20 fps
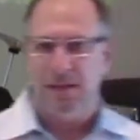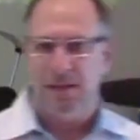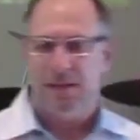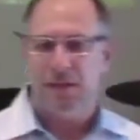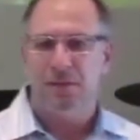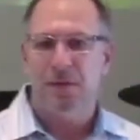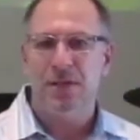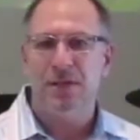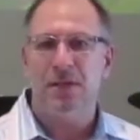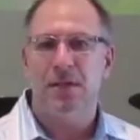
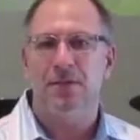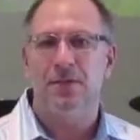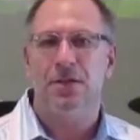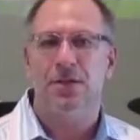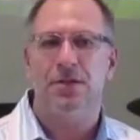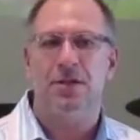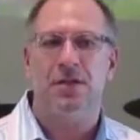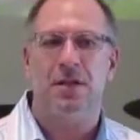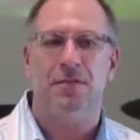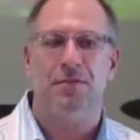The reason the
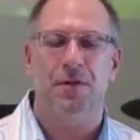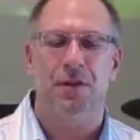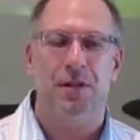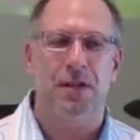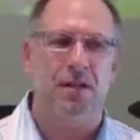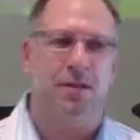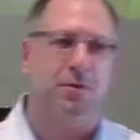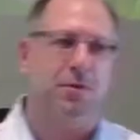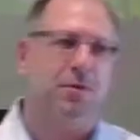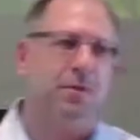church is unfriendly
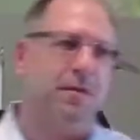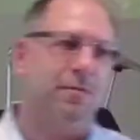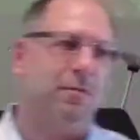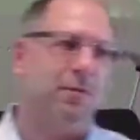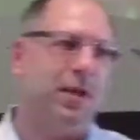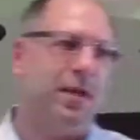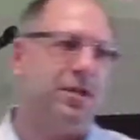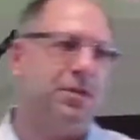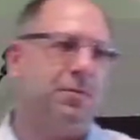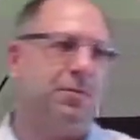is because we don't have a
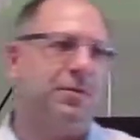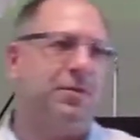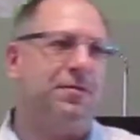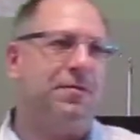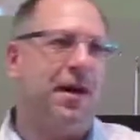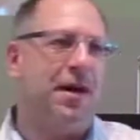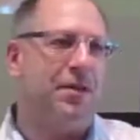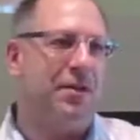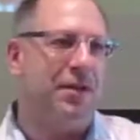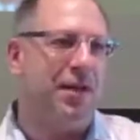relationship with
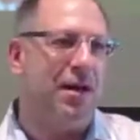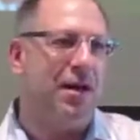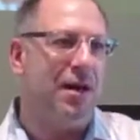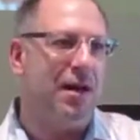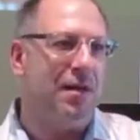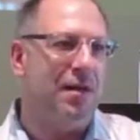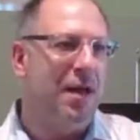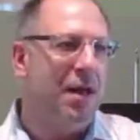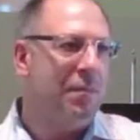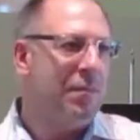Father
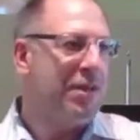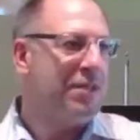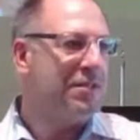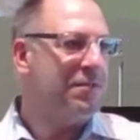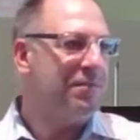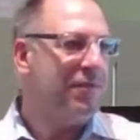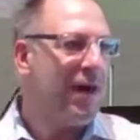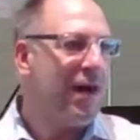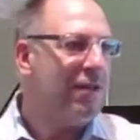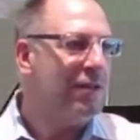God. Because
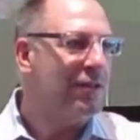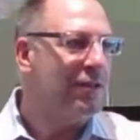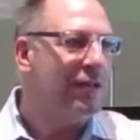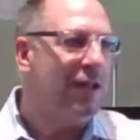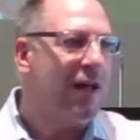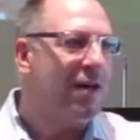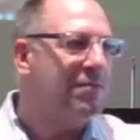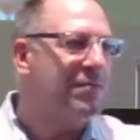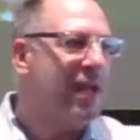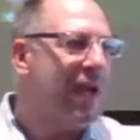Father
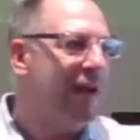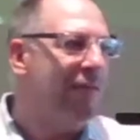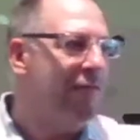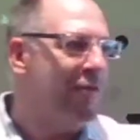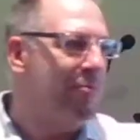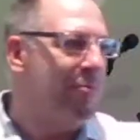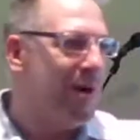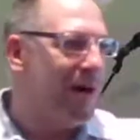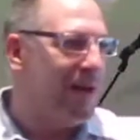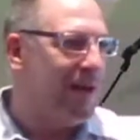loves
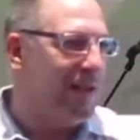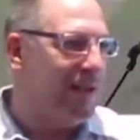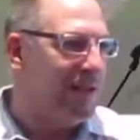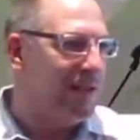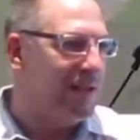everybody